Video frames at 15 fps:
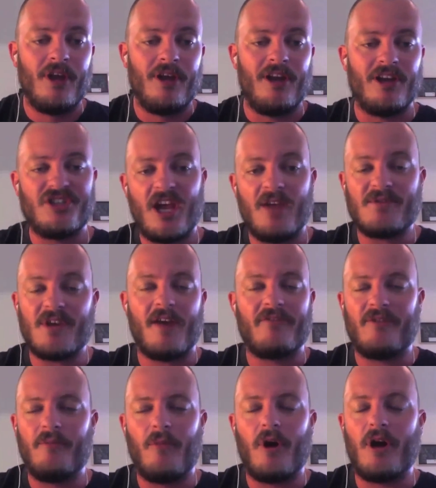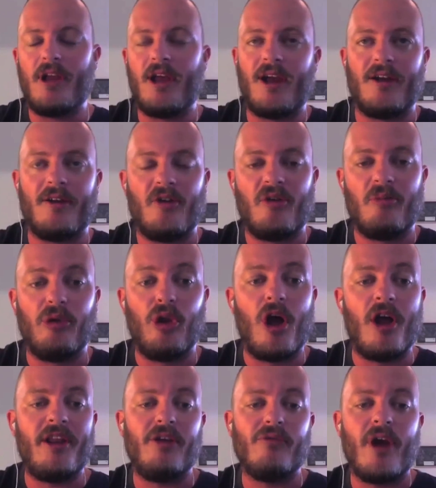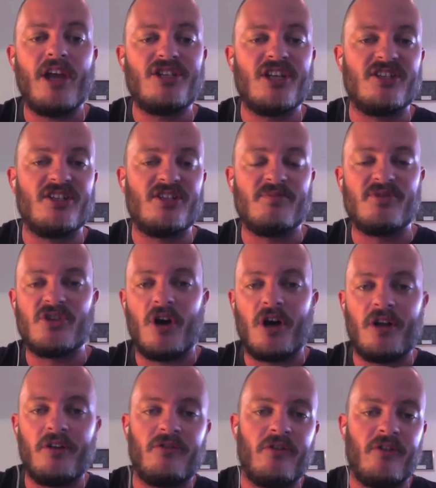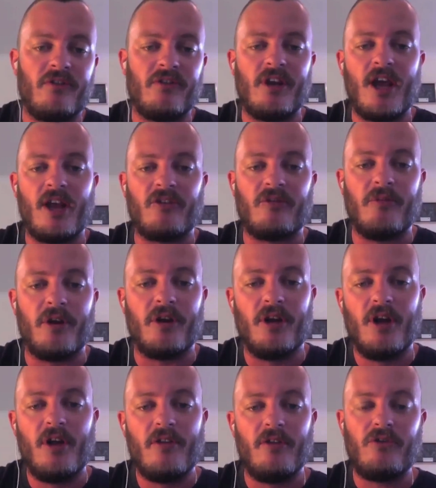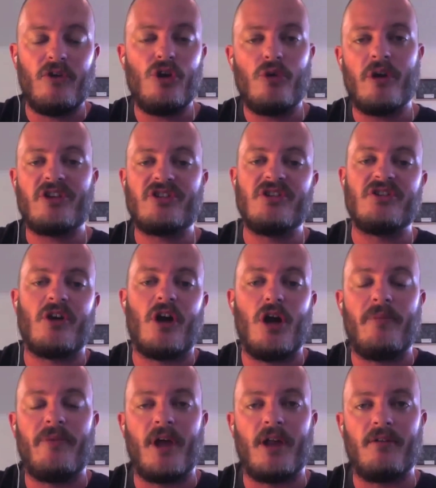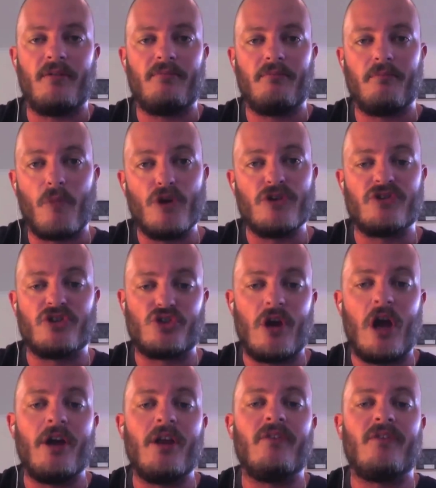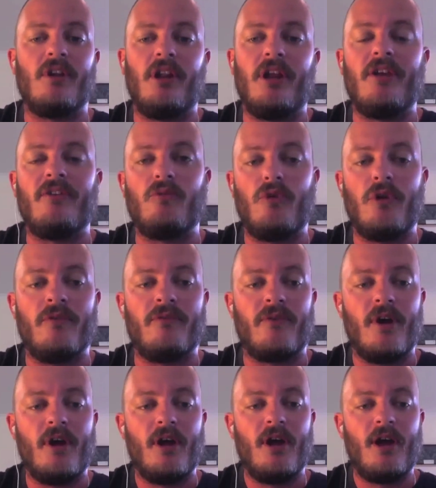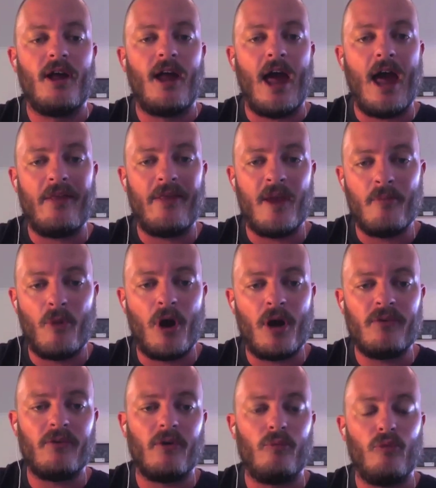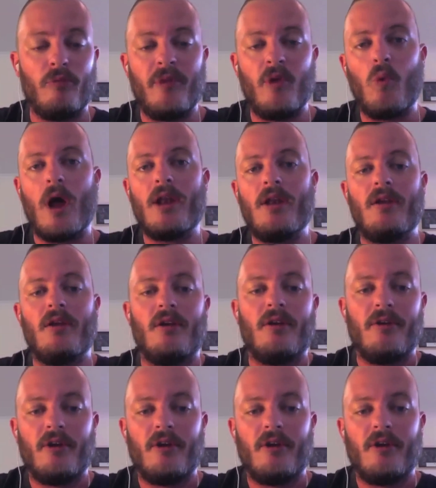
Now, James, after my blinding rage had subsided to this announcement, the two questions I hope that most Australians at least would have had their minds on would be, one,